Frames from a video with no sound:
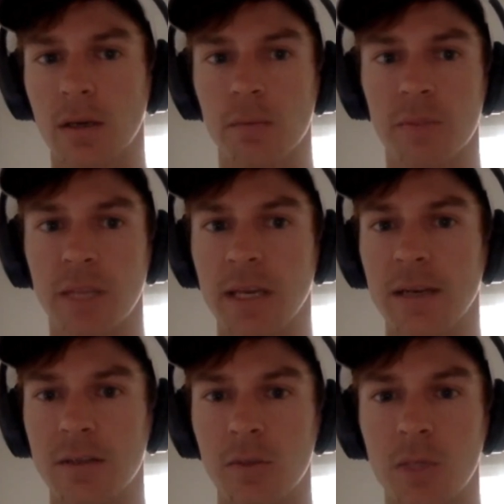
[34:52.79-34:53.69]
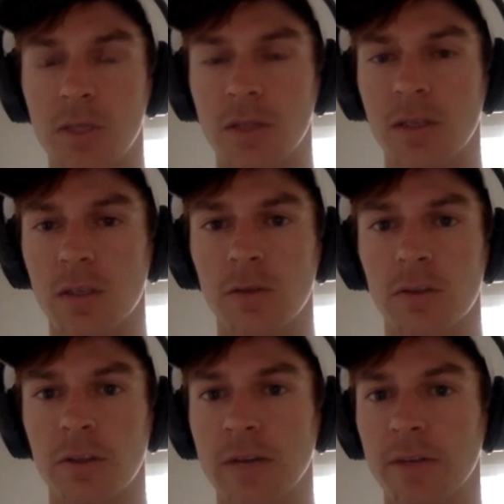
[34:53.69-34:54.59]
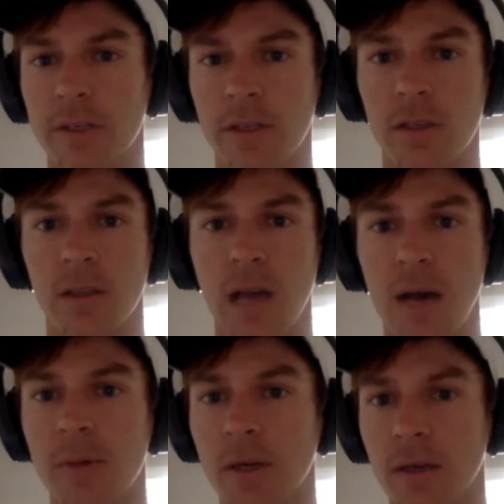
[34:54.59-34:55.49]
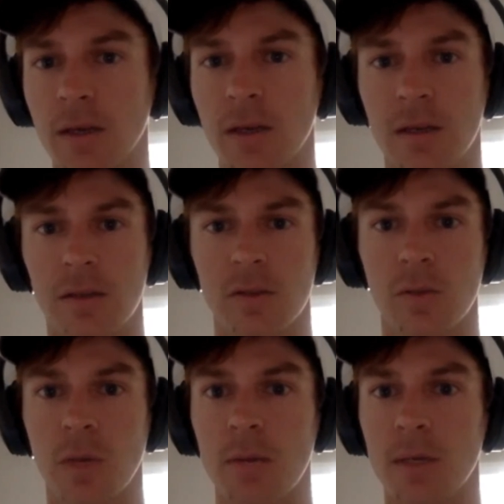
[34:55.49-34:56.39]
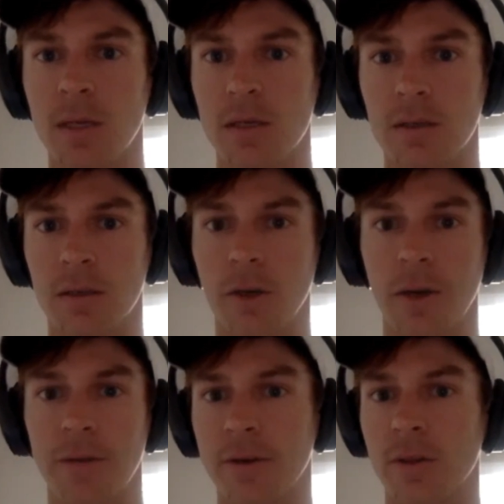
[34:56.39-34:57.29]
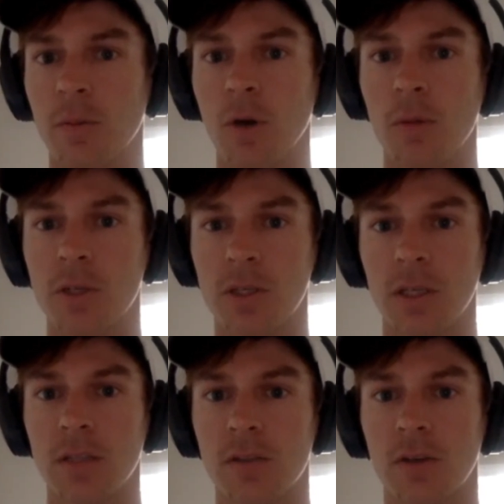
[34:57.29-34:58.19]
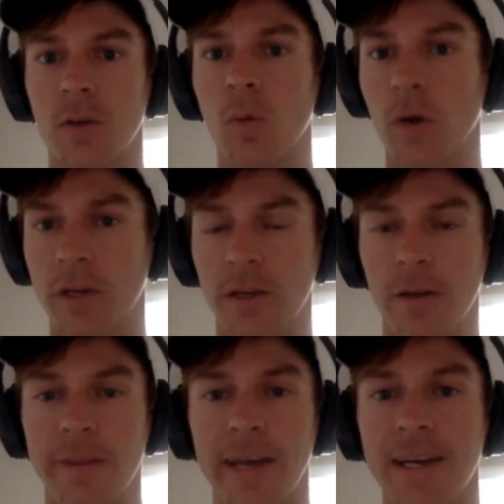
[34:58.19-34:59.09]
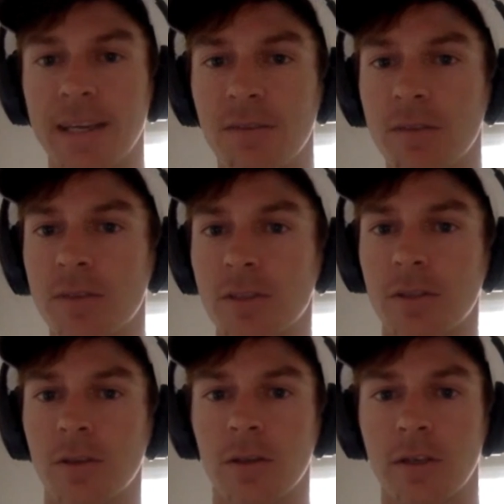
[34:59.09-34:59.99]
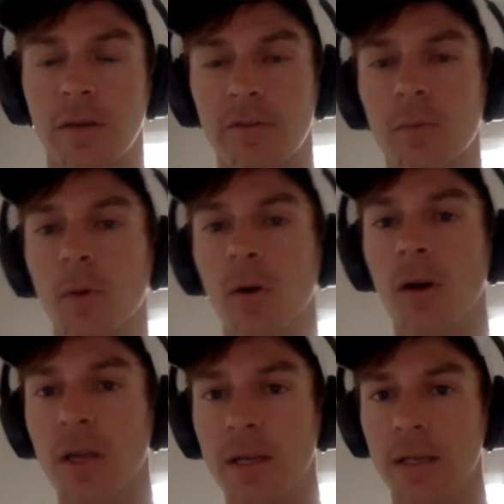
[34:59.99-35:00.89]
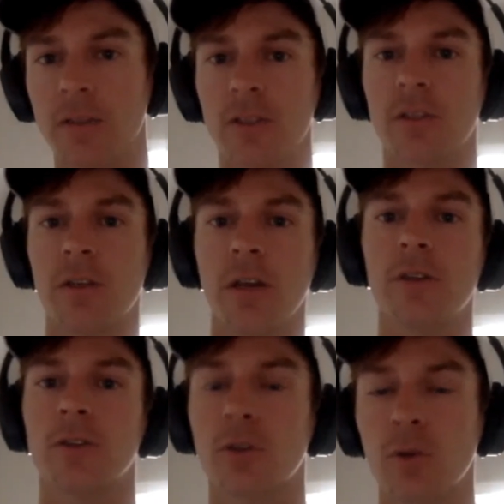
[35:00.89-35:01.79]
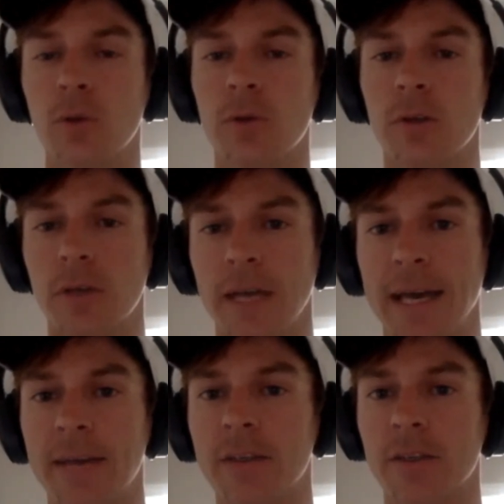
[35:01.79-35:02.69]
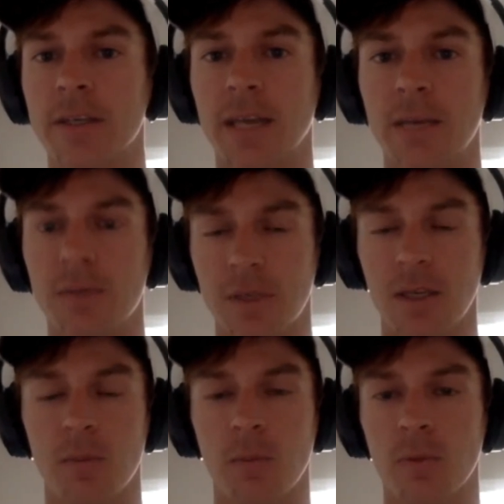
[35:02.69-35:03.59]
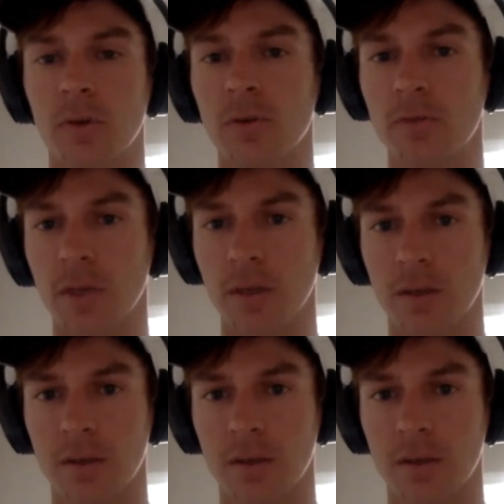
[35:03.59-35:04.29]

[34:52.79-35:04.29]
Um, Dan, you mentioned that you, you're not very good at lobbing, so maybe go out there on the ball machine and start working on that, even if it's a little uncomfortable. It's just another tool you can add to your game to keep improving.